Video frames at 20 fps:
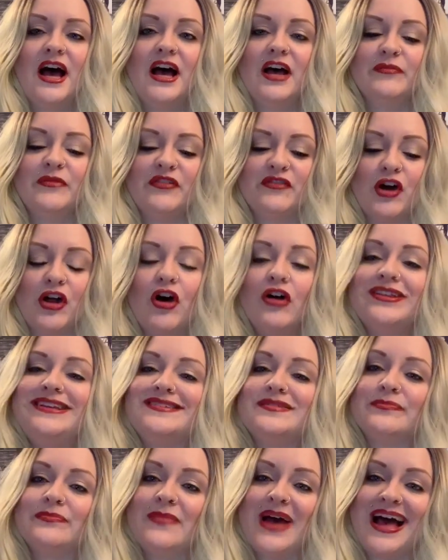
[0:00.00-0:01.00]
They've got all
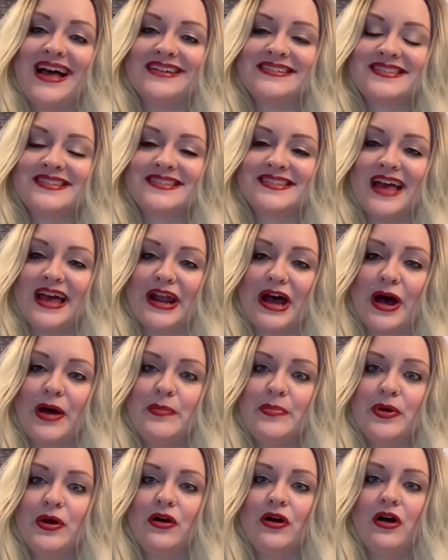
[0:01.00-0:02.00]
these mats set
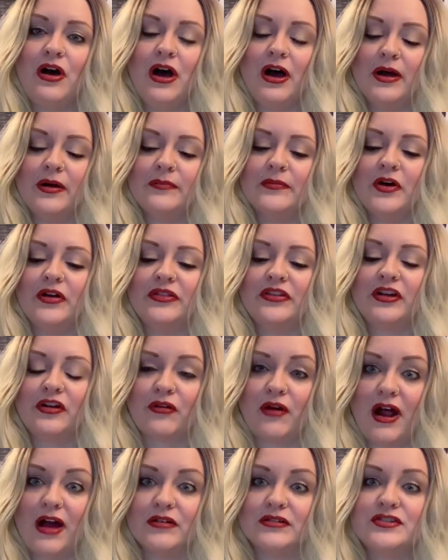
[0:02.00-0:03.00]
up on the
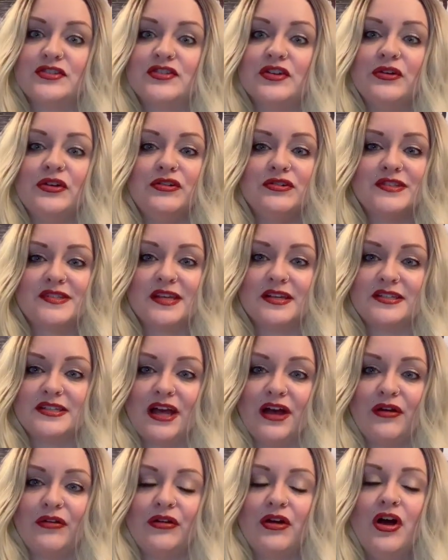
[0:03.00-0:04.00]
ground, so you sit
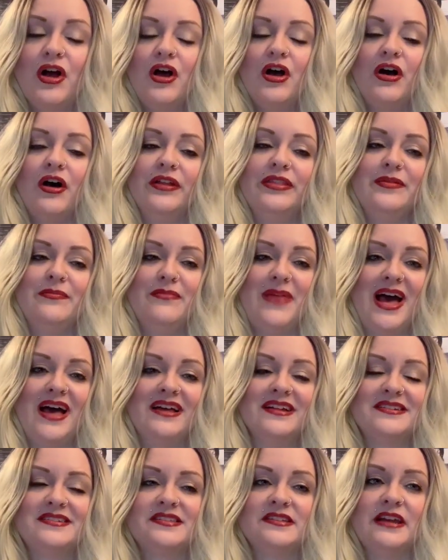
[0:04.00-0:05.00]
down on the
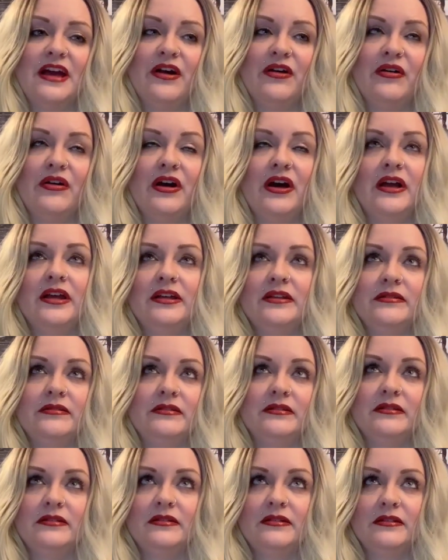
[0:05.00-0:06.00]
mats. Now I
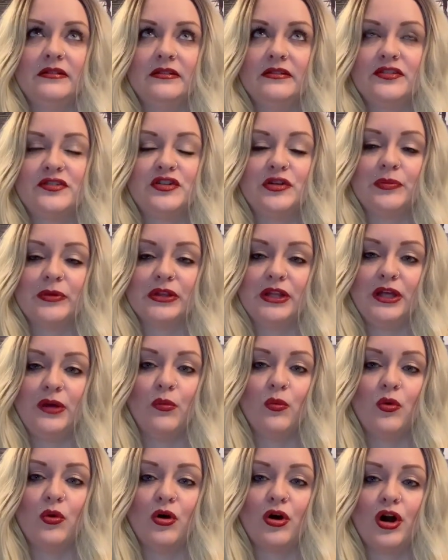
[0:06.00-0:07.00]
stupidly
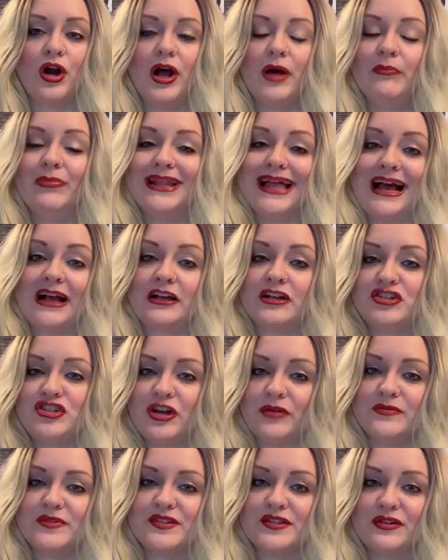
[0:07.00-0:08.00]
wore a black
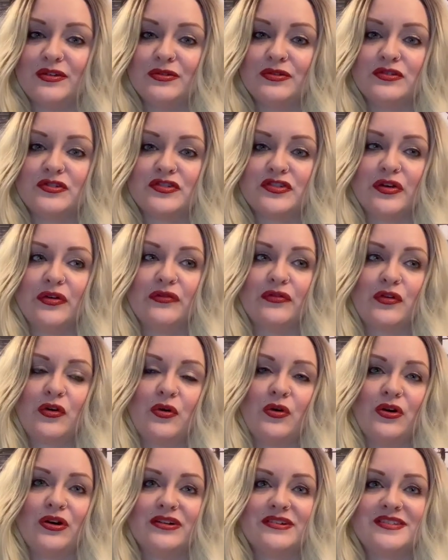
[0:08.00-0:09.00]
jumpsuit, so of
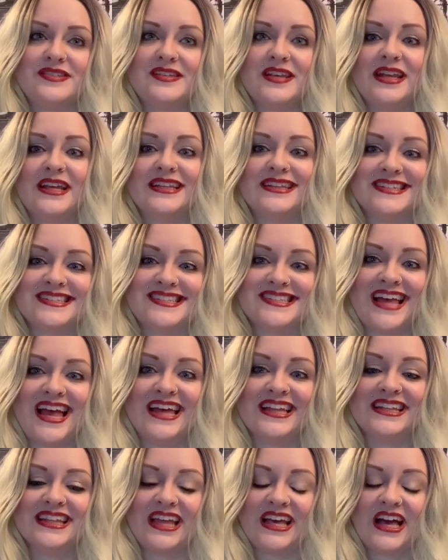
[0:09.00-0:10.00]
course sitting in the
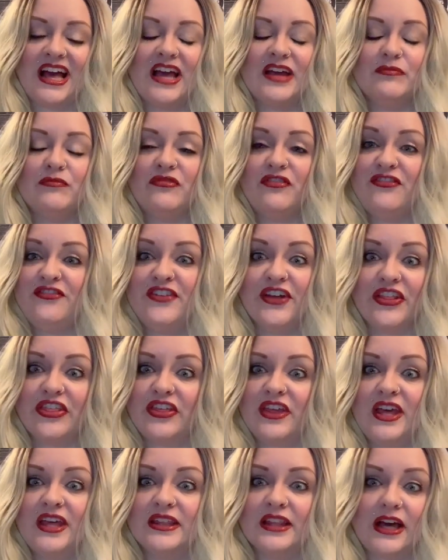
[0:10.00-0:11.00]
sand, like I'm
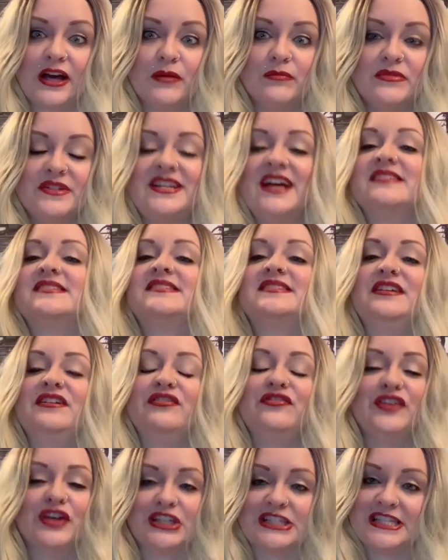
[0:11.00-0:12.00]
filthy, like I'm dusty
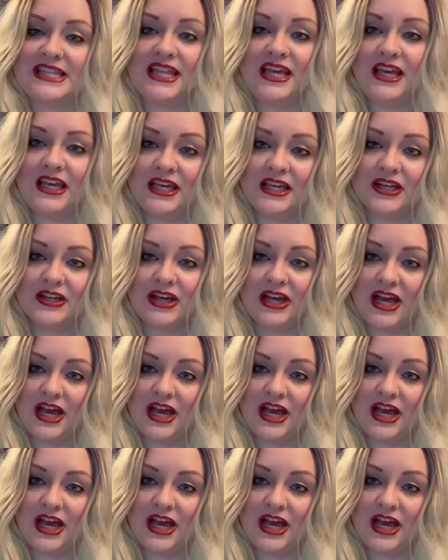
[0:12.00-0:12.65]
filthy